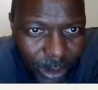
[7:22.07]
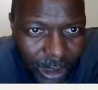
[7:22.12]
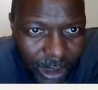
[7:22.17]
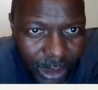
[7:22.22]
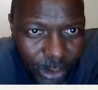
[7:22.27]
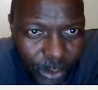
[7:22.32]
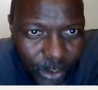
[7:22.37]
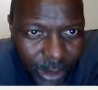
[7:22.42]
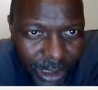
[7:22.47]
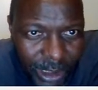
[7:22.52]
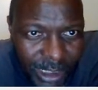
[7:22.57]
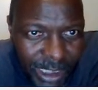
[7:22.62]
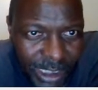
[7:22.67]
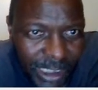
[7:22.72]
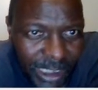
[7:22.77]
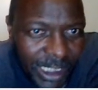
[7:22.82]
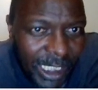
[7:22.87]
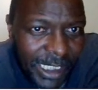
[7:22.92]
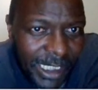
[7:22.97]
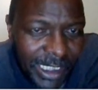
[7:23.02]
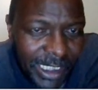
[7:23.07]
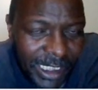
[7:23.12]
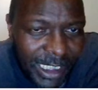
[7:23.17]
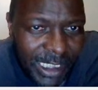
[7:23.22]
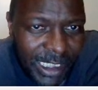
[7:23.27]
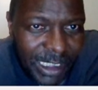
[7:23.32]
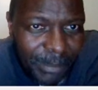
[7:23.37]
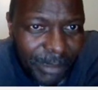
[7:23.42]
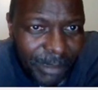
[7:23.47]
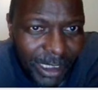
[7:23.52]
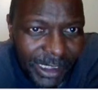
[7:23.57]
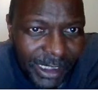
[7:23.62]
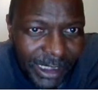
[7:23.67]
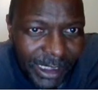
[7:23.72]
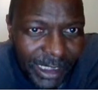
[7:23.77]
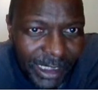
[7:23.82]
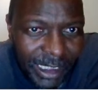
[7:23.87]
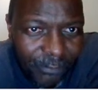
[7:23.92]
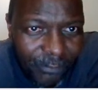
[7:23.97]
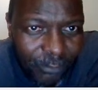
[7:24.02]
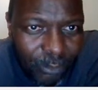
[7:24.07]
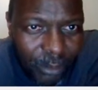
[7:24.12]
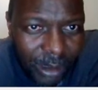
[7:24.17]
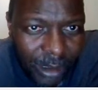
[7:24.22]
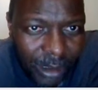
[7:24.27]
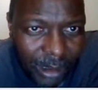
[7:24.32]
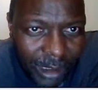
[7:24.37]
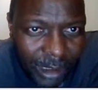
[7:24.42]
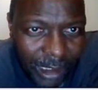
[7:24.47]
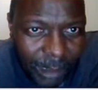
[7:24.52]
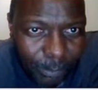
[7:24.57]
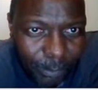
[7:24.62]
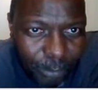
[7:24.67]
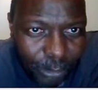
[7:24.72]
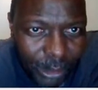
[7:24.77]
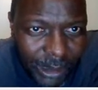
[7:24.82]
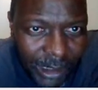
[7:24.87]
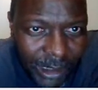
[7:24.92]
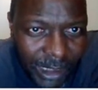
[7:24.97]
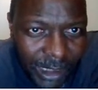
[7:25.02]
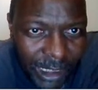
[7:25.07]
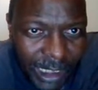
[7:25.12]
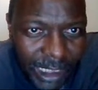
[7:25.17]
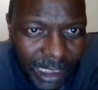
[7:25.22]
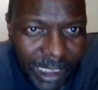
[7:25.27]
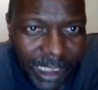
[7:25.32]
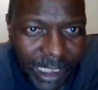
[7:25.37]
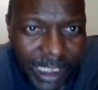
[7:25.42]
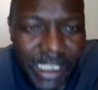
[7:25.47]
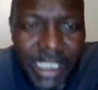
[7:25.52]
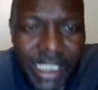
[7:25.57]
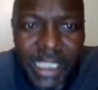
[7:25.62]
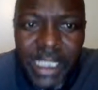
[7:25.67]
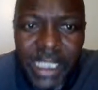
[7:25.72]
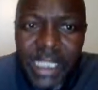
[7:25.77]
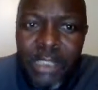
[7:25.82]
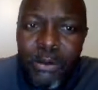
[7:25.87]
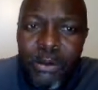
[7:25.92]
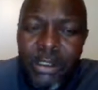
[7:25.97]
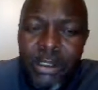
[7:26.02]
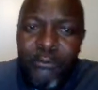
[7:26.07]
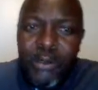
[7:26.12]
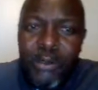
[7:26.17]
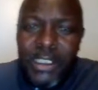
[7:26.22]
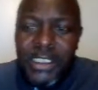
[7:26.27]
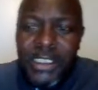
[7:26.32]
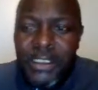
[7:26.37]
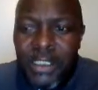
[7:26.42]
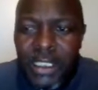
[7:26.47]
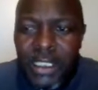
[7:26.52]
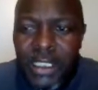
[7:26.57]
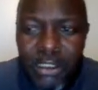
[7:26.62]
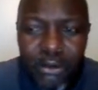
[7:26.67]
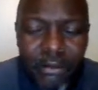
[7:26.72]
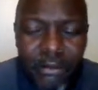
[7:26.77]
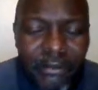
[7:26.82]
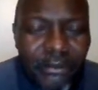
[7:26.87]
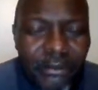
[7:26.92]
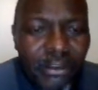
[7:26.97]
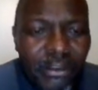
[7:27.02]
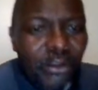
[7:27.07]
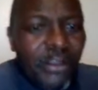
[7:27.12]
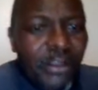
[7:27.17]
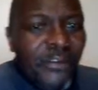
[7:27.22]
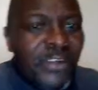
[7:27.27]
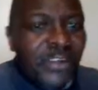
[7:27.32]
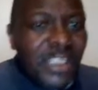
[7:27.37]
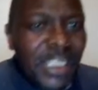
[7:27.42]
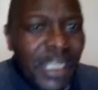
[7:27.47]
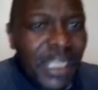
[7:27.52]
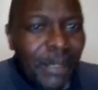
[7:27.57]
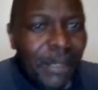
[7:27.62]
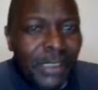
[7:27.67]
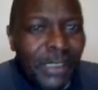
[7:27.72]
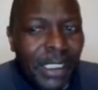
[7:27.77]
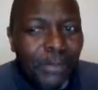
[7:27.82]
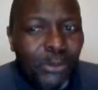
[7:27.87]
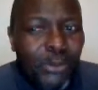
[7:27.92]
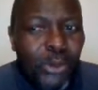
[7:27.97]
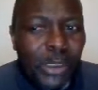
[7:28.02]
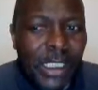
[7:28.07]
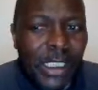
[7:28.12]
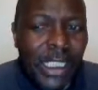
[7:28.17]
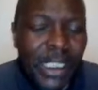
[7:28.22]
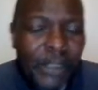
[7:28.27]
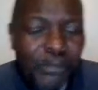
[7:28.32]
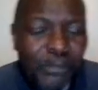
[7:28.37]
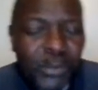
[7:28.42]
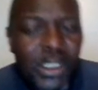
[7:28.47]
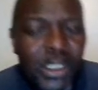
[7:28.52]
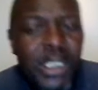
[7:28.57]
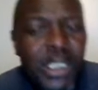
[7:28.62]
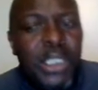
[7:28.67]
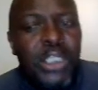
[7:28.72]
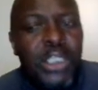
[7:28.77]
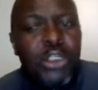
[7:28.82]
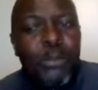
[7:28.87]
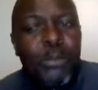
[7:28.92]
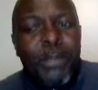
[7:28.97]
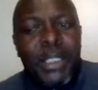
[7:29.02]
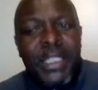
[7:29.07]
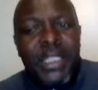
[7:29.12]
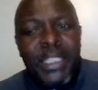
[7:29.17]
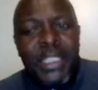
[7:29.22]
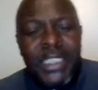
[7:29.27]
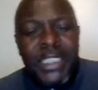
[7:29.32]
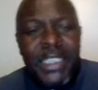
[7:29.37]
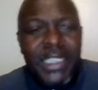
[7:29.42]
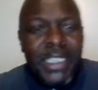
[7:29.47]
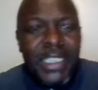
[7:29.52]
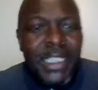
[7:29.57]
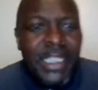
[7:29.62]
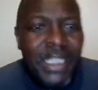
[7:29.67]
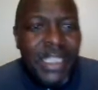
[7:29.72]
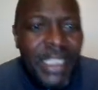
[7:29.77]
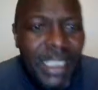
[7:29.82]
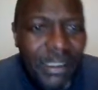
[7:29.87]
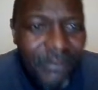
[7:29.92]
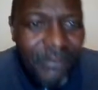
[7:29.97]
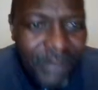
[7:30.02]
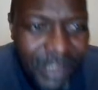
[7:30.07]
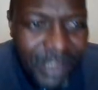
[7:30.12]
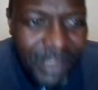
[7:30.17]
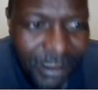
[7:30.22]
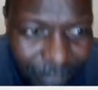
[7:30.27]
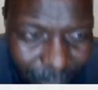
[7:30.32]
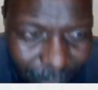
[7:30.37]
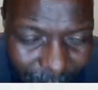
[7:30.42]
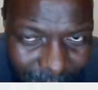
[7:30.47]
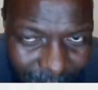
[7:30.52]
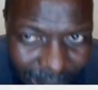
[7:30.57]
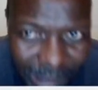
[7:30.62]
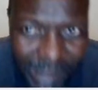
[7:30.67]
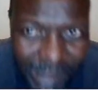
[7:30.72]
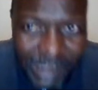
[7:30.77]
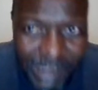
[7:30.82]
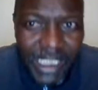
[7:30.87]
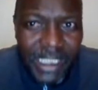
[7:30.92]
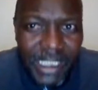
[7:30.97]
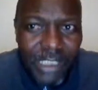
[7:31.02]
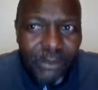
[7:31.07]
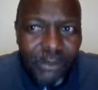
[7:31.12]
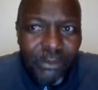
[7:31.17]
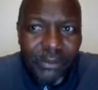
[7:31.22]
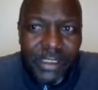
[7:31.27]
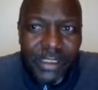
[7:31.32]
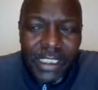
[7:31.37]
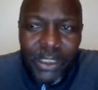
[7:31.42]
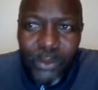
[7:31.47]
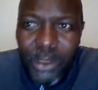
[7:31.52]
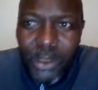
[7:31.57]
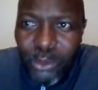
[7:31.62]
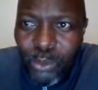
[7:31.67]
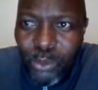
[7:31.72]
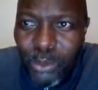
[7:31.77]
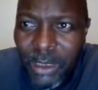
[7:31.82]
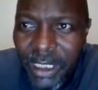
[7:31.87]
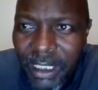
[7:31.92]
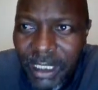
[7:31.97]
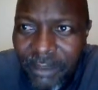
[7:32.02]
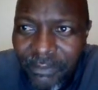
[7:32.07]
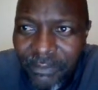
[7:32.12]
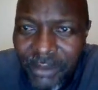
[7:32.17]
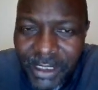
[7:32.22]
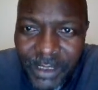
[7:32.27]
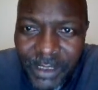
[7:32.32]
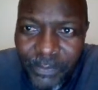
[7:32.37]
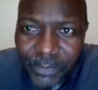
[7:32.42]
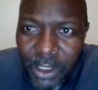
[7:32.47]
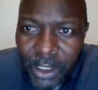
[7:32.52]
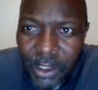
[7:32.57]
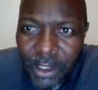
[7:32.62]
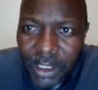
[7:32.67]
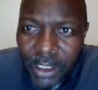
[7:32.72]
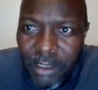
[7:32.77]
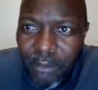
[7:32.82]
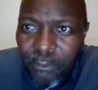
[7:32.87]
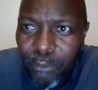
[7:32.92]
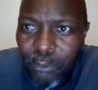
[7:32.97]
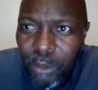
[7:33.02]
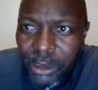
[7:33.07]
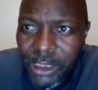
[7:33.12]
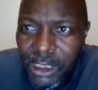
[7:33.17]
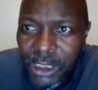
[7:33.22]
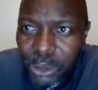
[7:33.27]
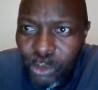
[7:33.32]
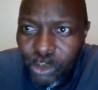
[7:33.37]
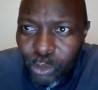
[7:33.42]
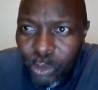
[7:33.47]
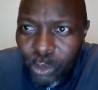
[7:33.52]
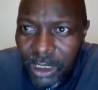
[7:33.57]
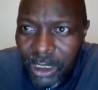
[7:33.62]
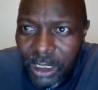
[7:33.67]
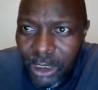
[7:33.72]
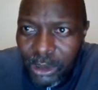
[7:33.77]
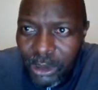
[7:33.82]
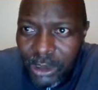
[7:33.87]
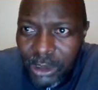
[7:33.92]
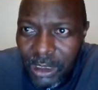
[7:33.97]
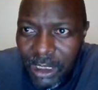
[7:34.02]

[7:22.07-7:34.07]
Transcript: You can see they're heading in the same direction. Therefore, at point A there, they will have what? They will have summed up together. So, but this is the Thevenin voltage. At the end of the day, what you will have is the voltages will work out.